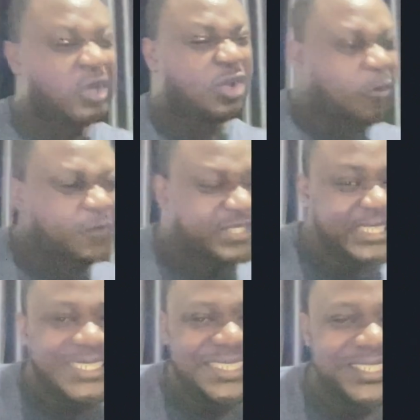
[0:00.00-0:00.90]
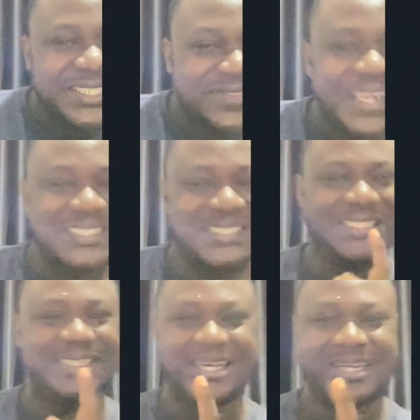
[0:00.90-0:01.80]
of sending right
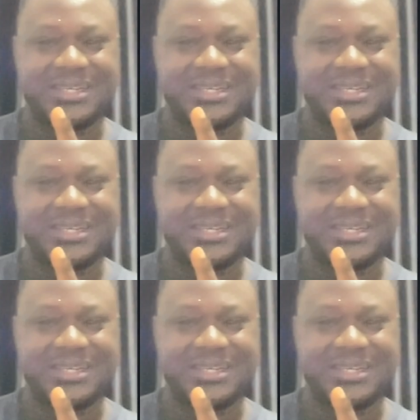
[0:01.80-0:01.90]
signal.